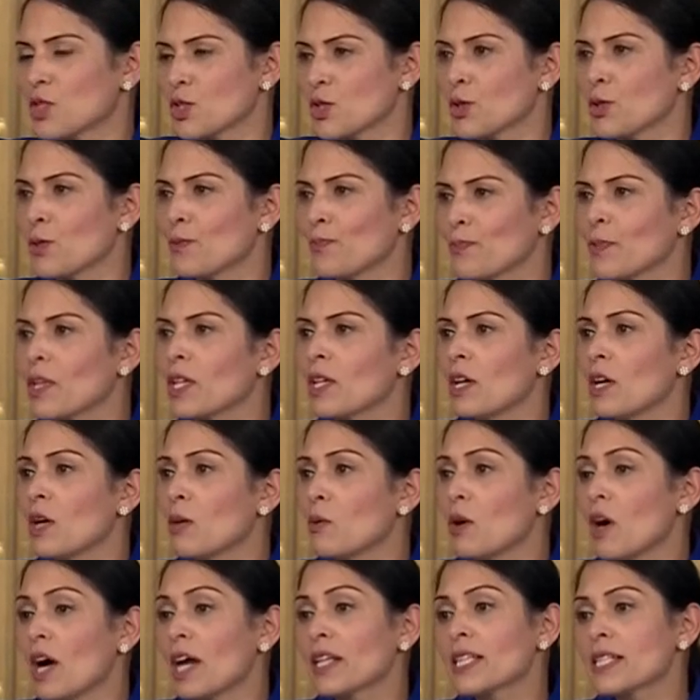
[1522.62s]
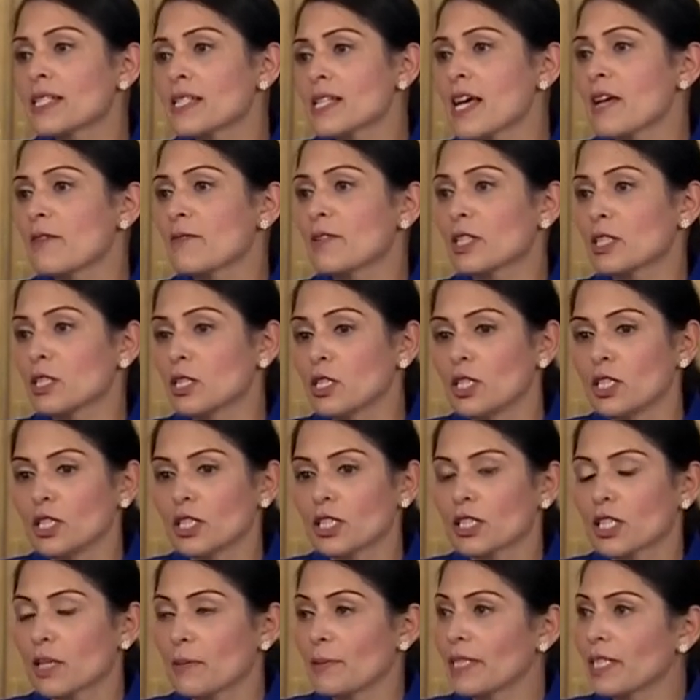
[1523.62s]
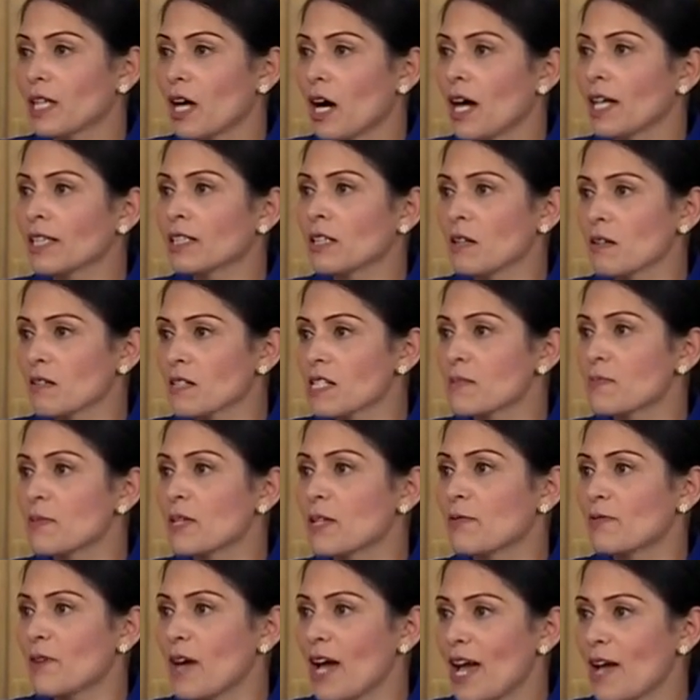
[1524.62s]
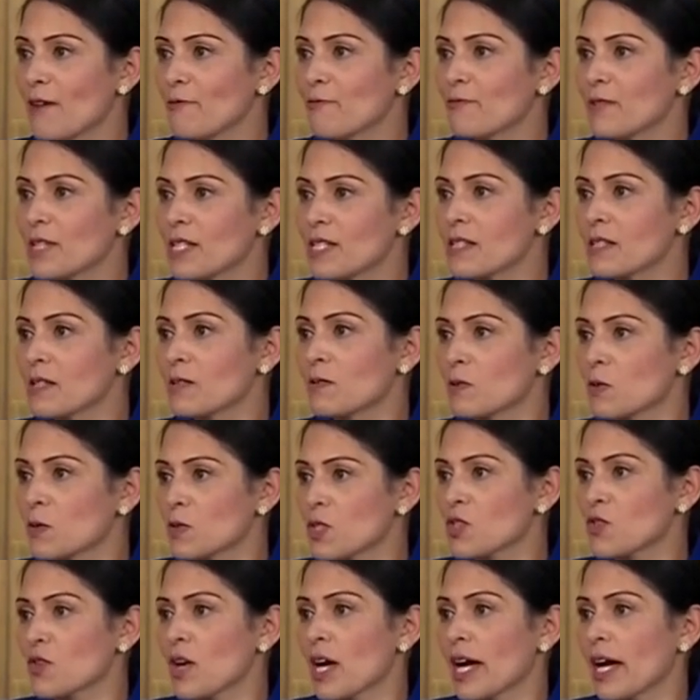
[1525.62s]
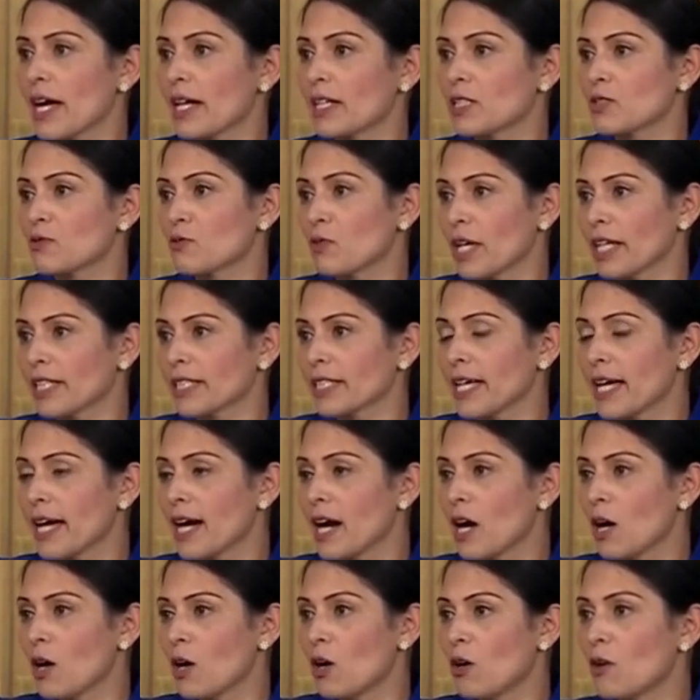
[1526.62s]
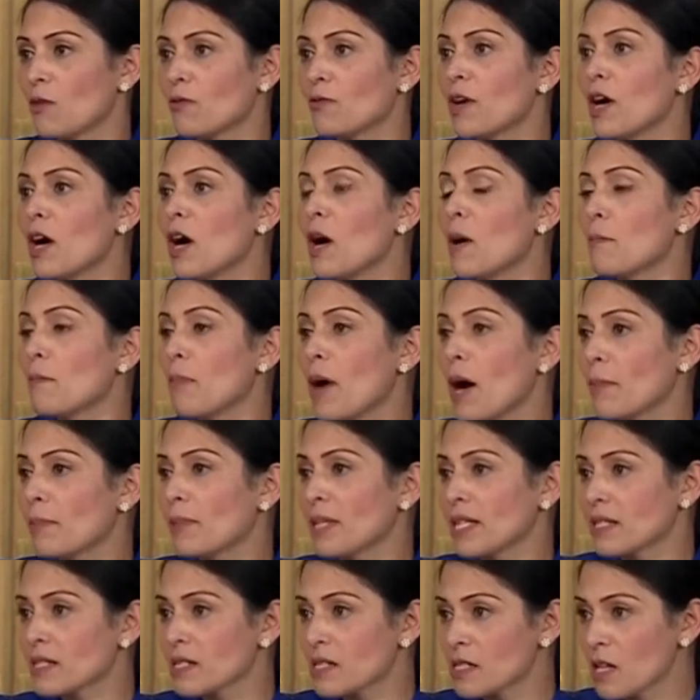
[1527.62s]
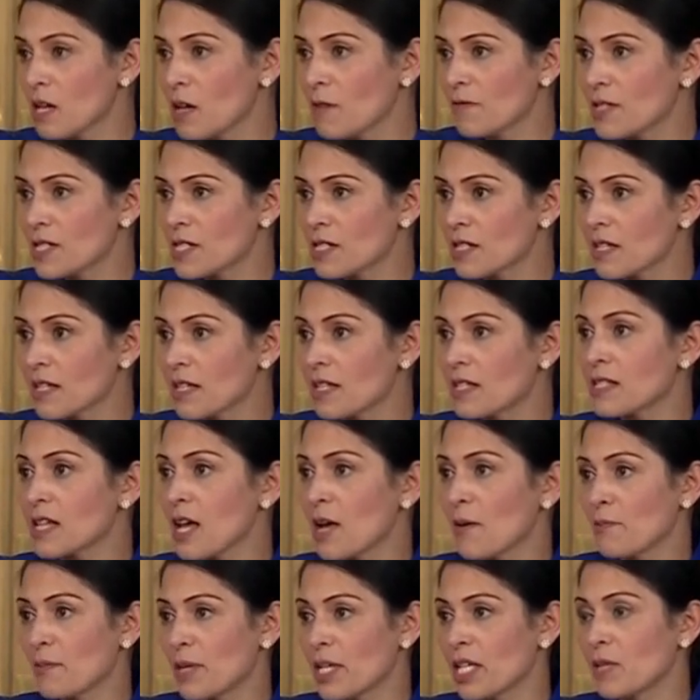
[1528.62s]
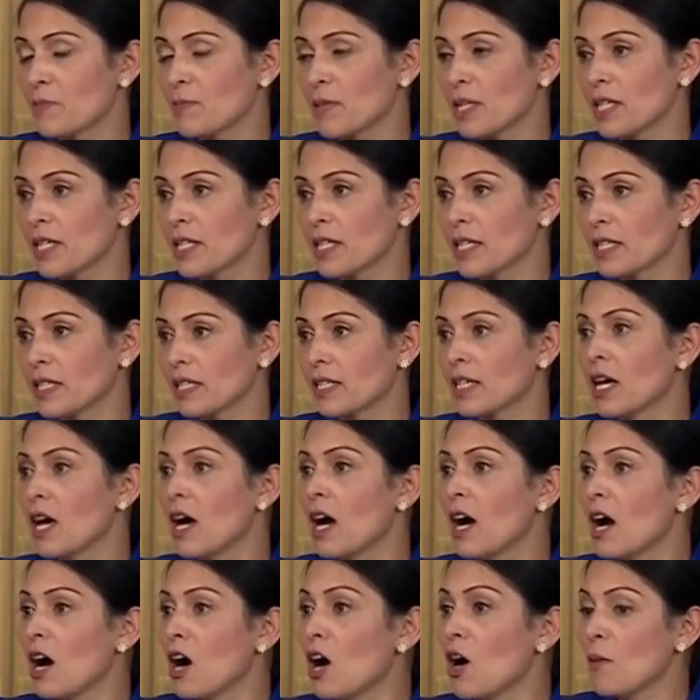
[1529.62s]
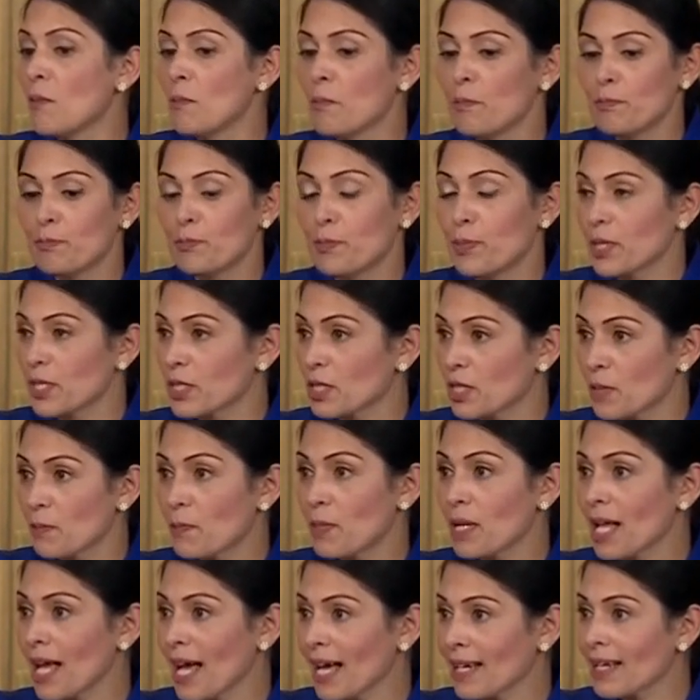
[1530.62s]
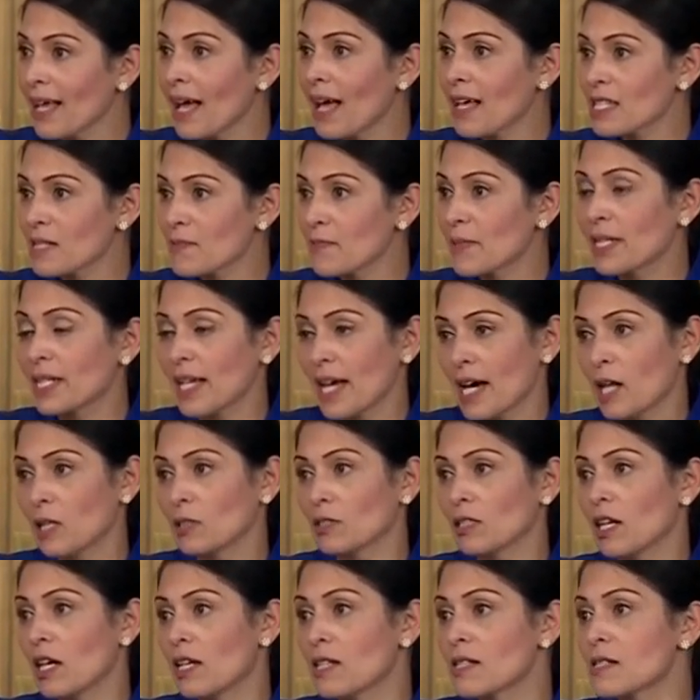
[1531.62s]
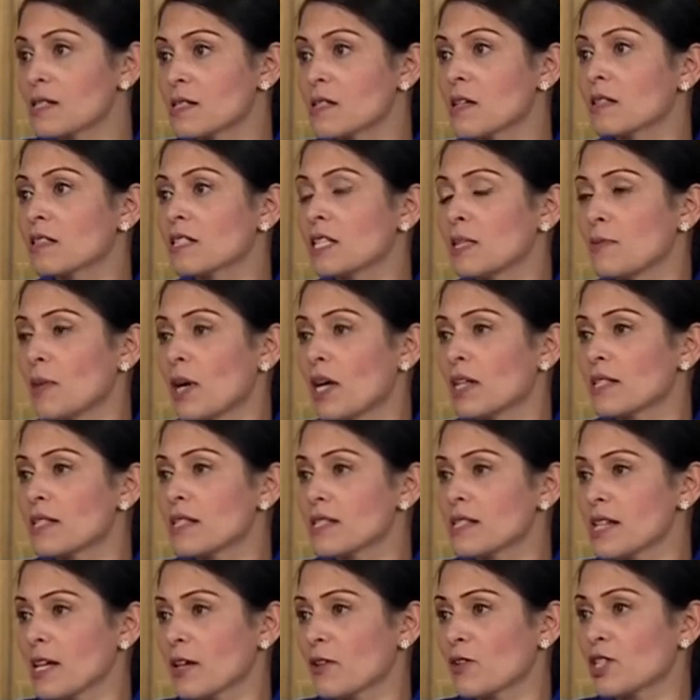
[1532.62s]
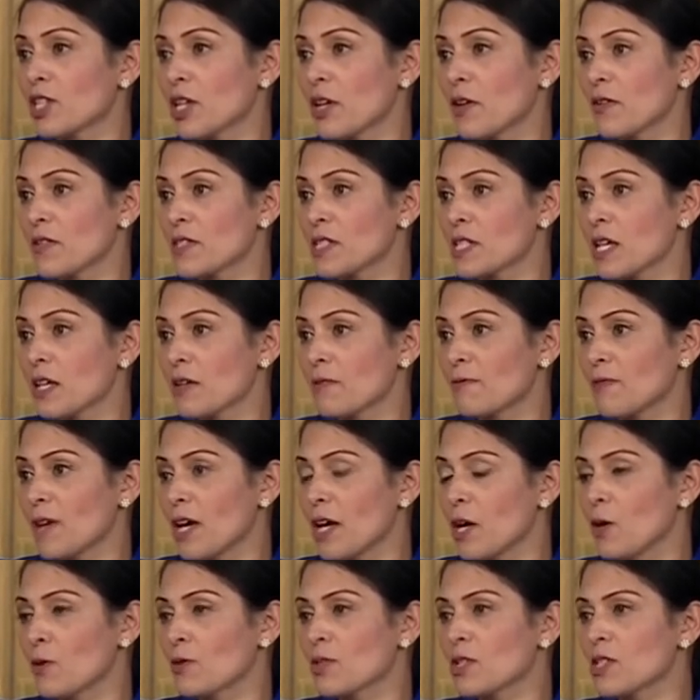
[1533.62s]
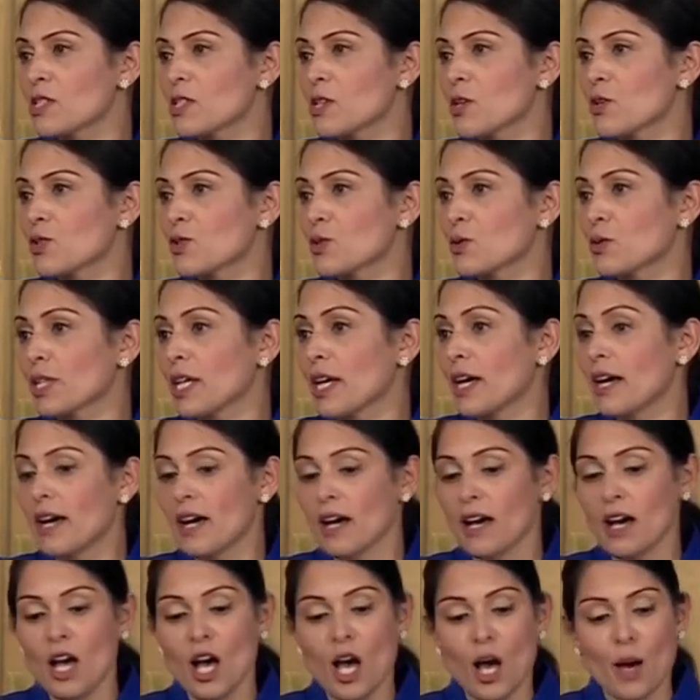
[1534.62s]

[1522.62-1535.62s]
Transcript: Sure. Well, I think, David, look, I mean, I can't speak for every single strand right now of public services and PPE, but the plan has been outlined, certainly by the Secretary of State for Health and Social Care.